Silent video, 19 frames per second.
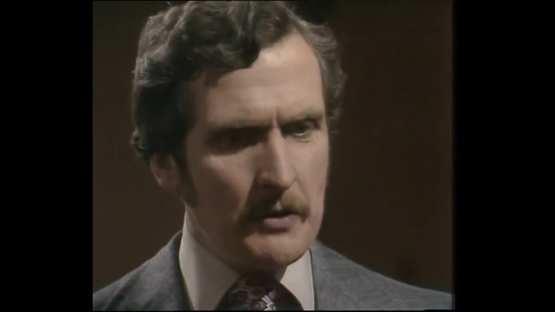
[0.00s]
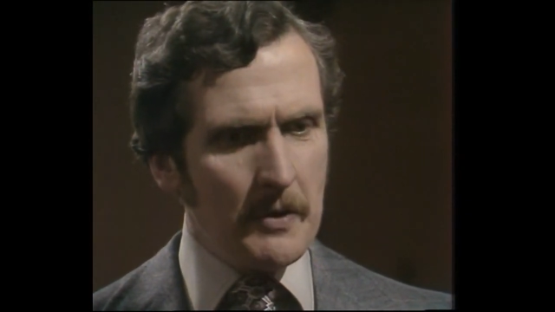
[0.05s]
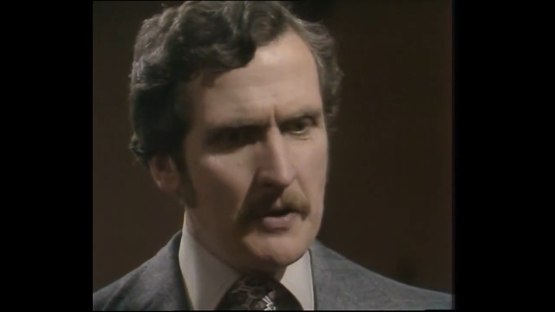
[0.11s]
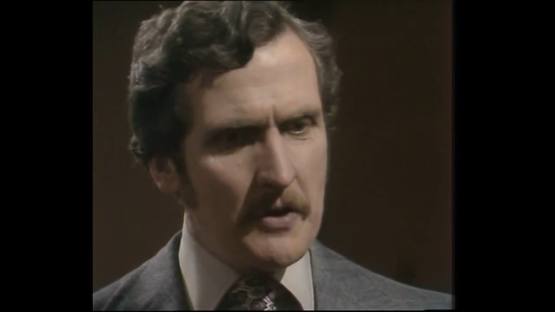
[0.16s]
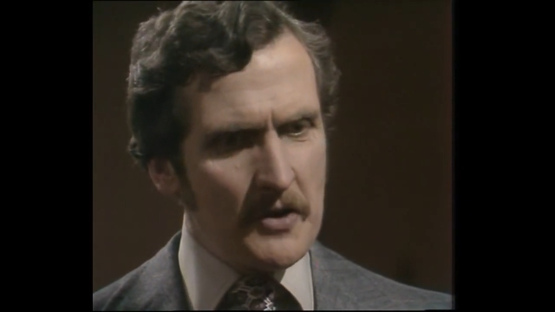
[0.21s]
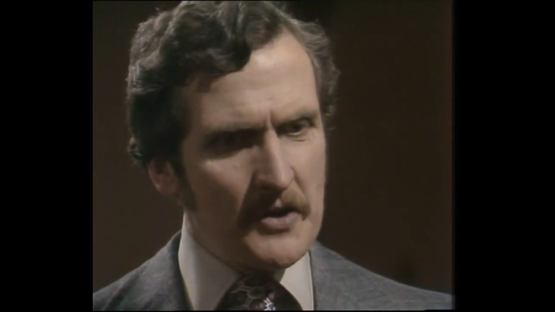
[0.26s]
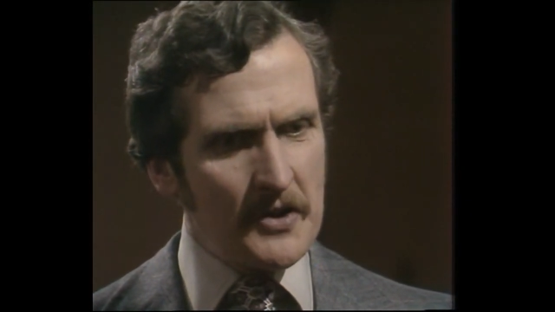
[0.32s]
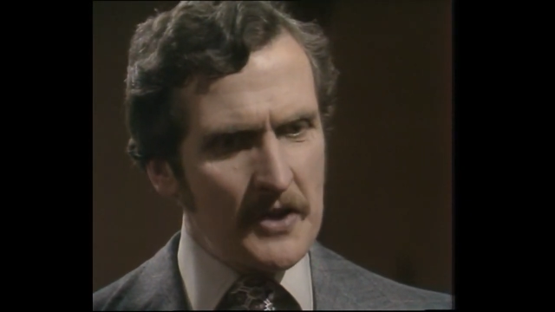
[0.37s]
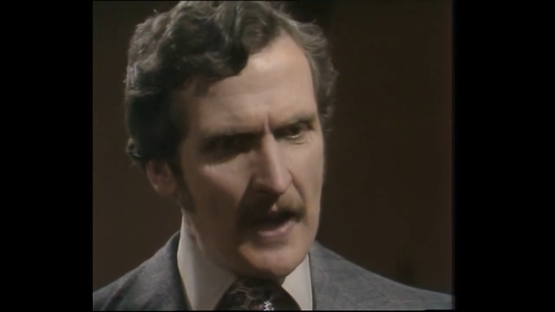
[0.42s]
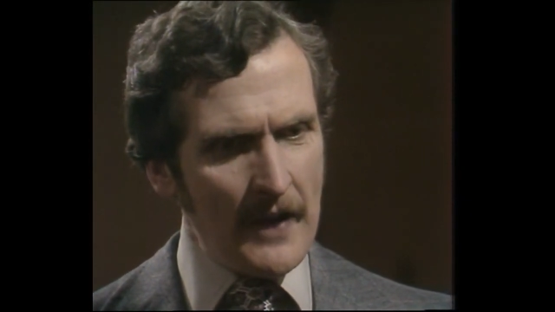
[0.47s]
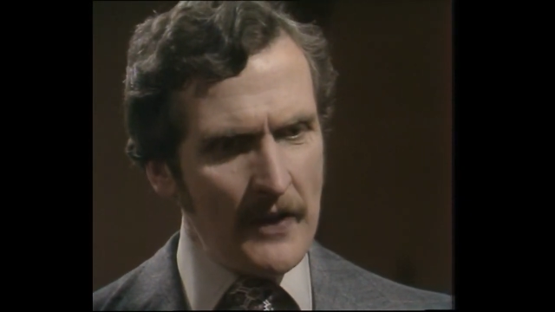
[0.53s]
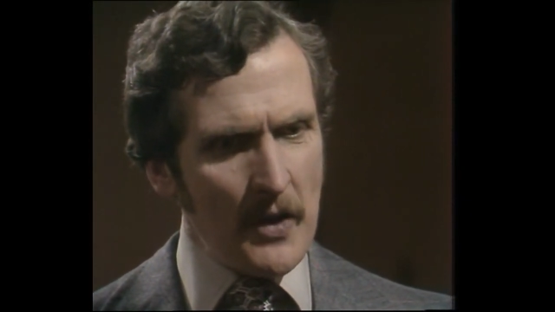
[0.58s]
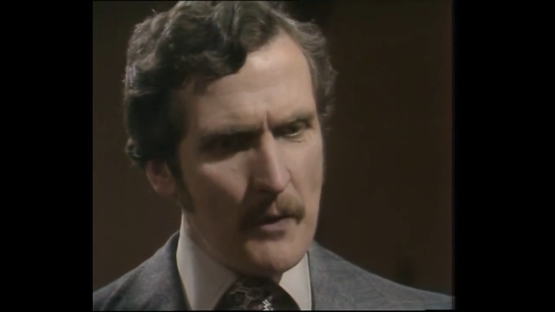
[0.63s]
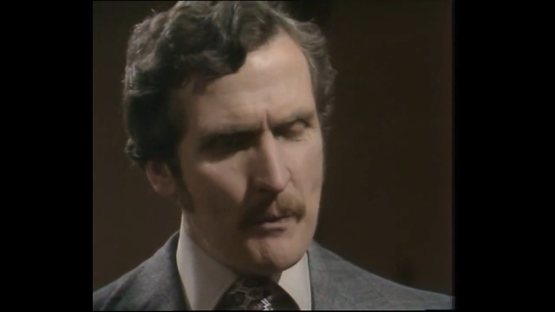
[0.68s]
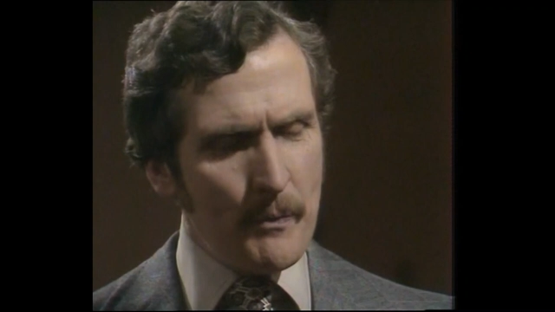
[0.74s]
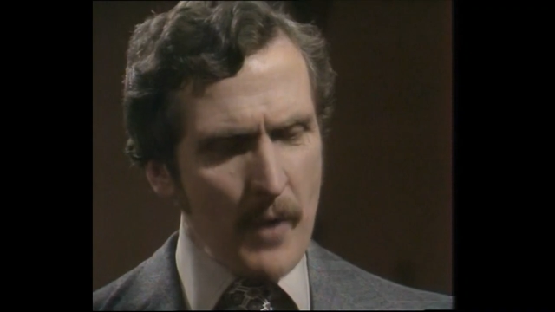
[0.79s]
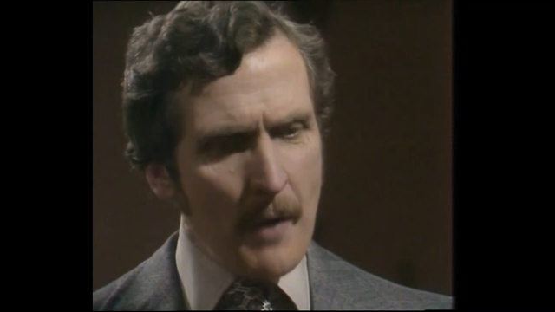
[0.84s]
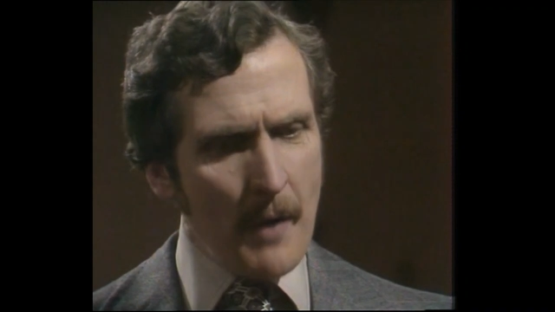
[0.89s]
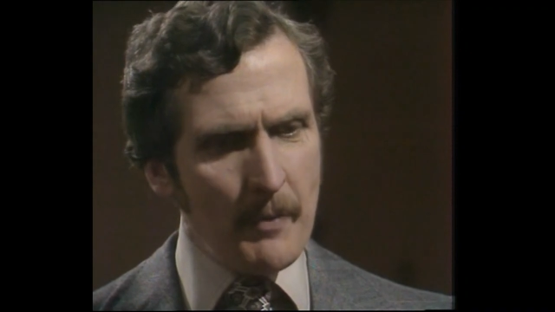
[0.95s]
to understand
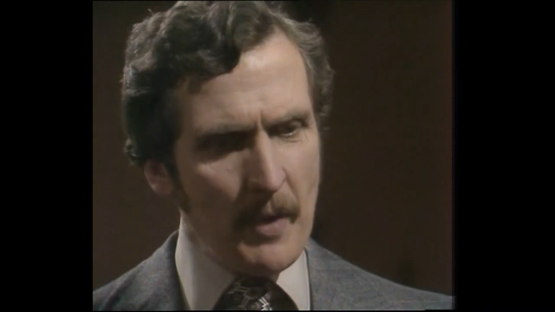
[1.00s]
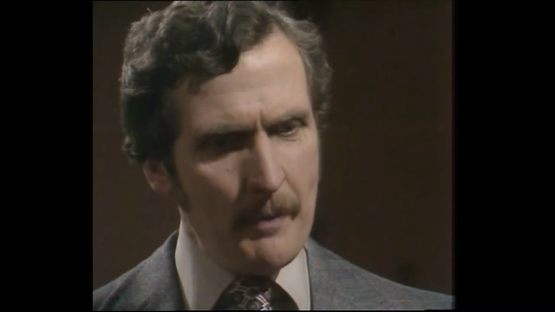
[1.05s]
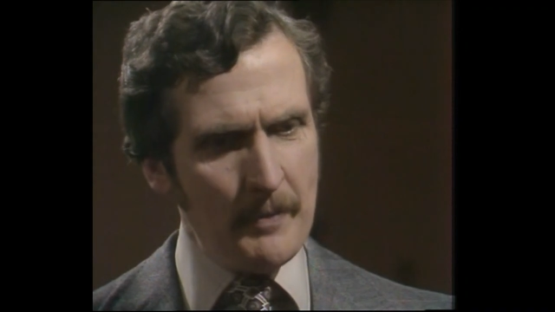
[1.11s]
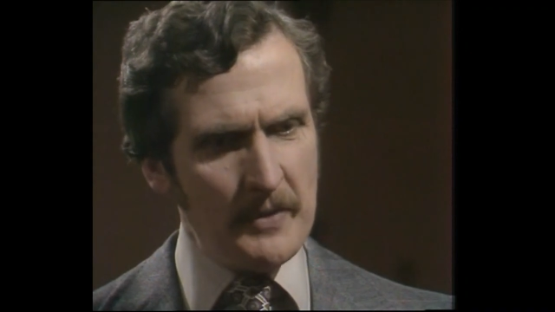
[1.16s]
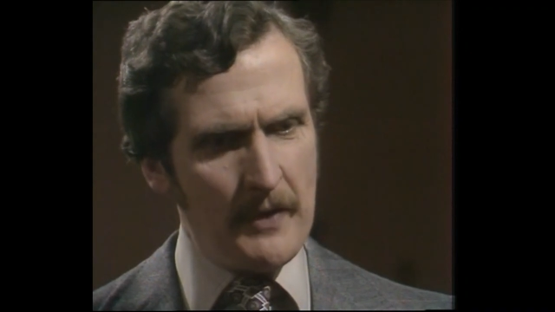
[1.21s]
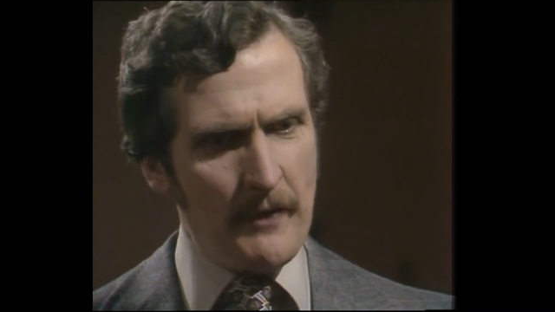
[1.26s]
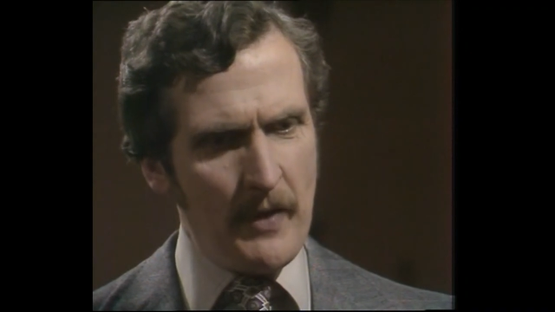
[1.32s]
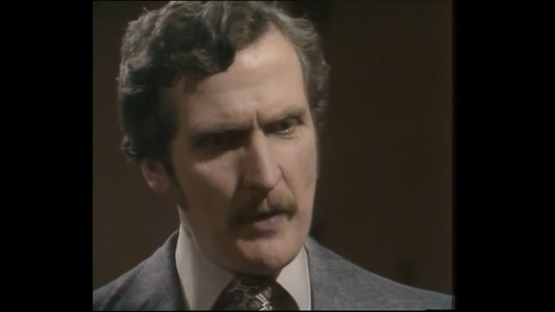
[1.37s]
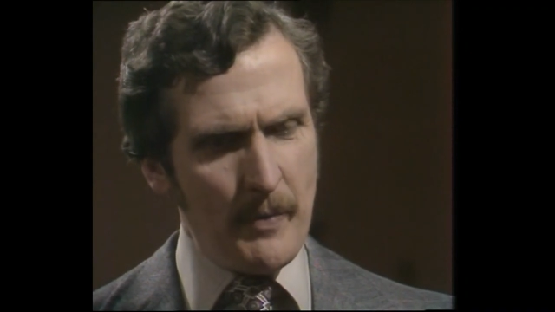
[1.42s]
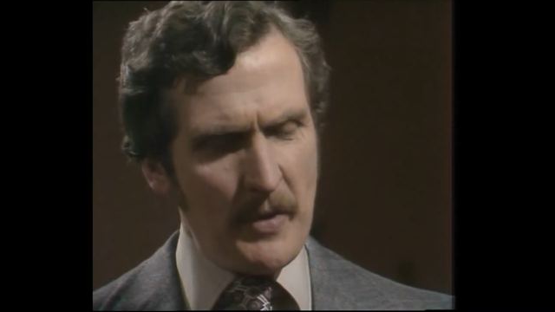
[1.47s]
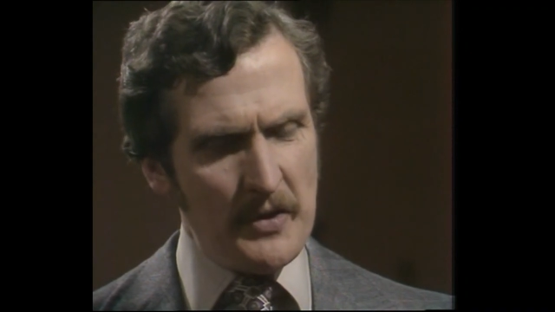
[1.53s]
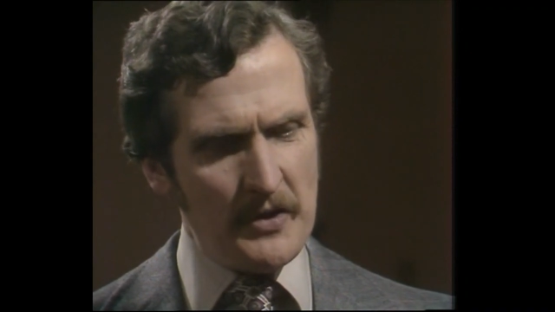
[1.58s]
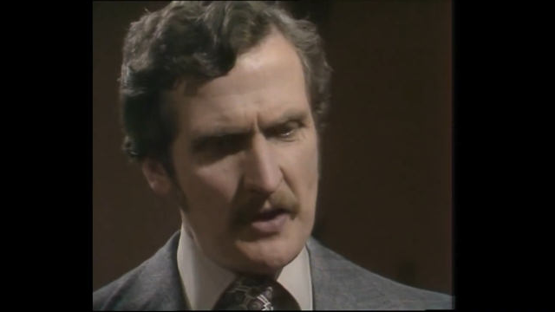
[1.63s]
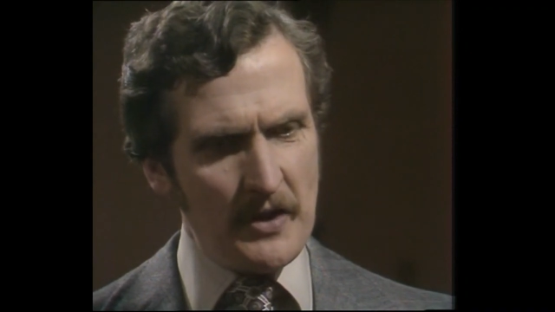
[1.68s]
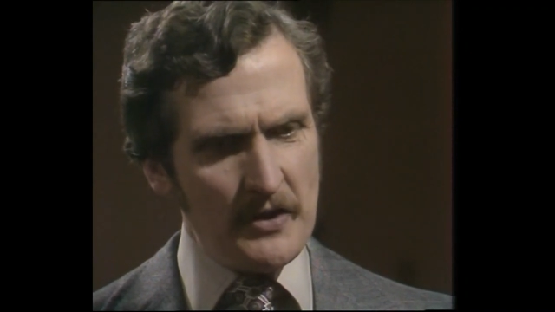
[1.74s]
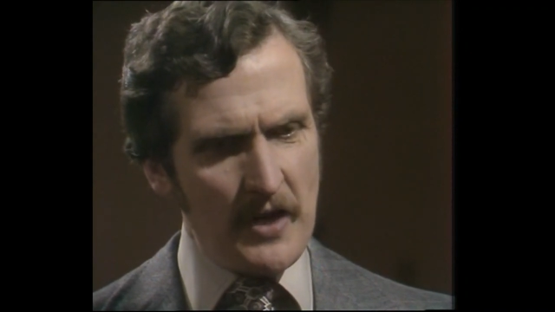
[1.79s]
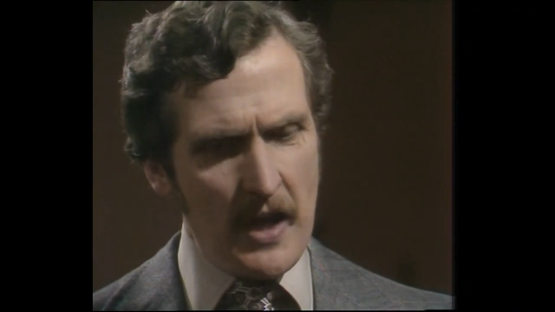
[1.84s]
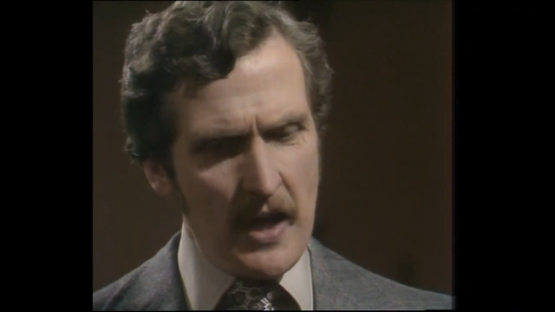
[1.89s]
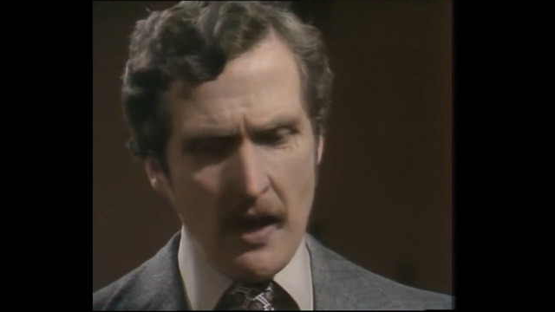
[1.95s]
the problems of the
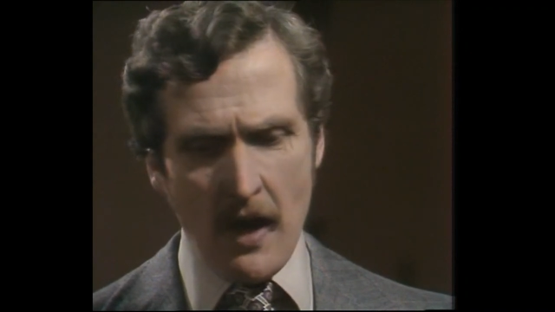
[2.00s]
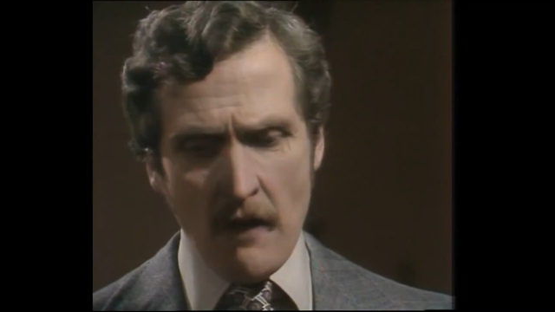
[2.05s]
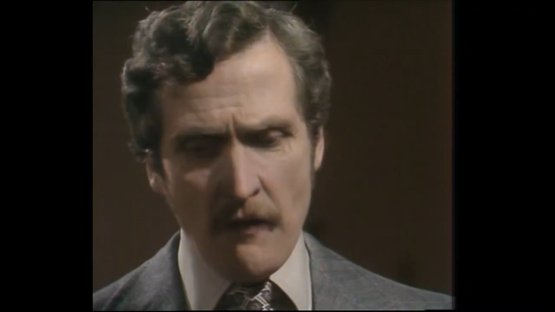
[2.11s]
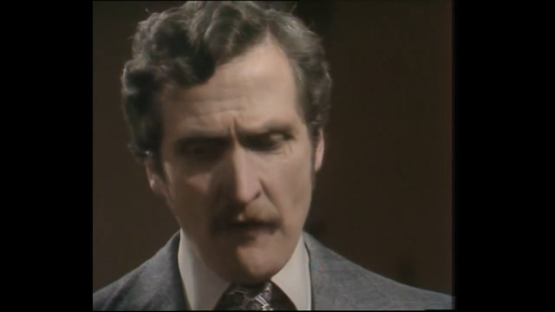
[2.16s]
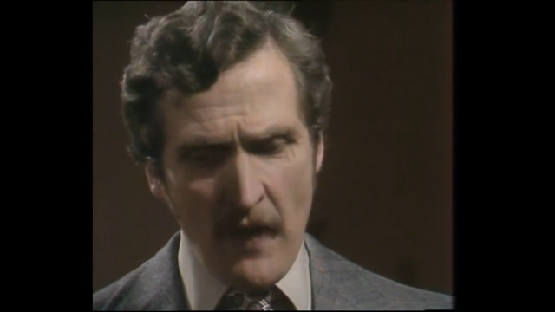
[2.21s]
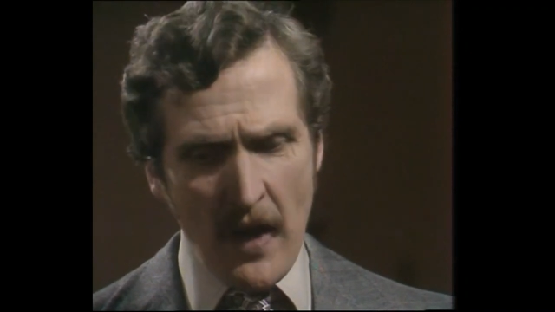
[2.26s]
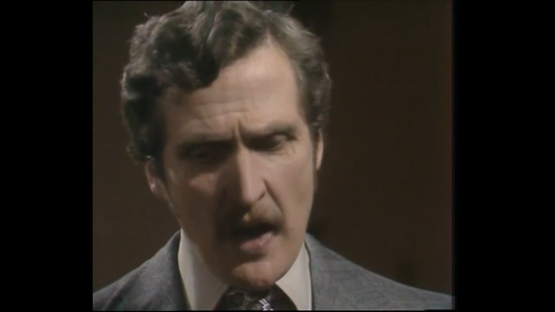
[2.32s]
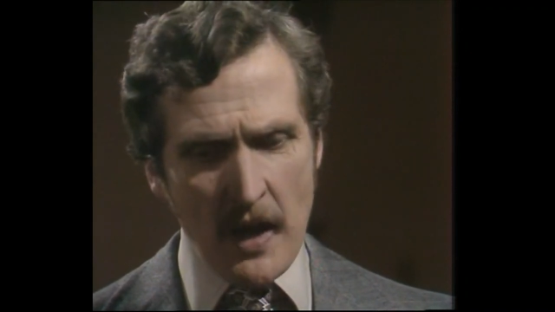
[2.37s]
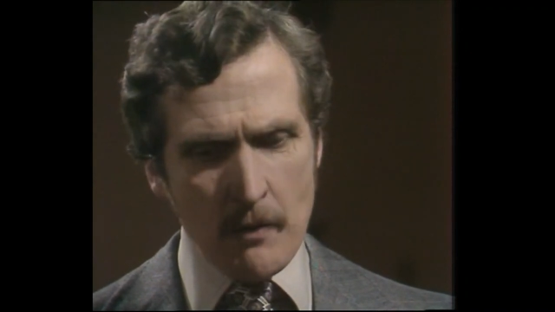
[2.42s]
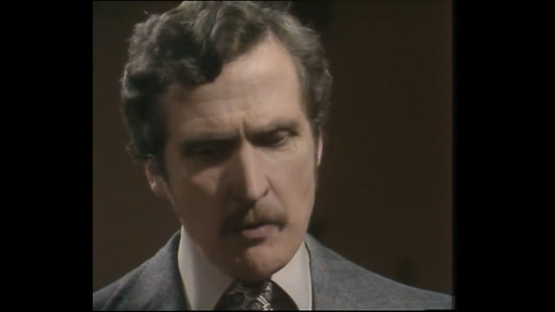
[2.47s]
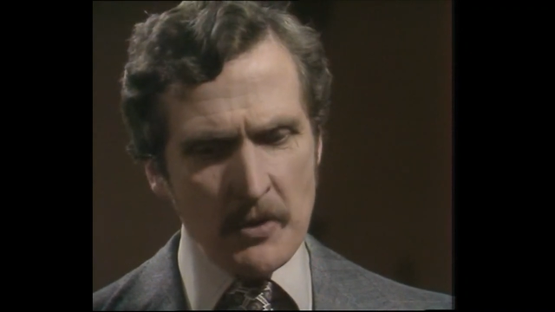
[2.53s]
prisoners here. Our Faye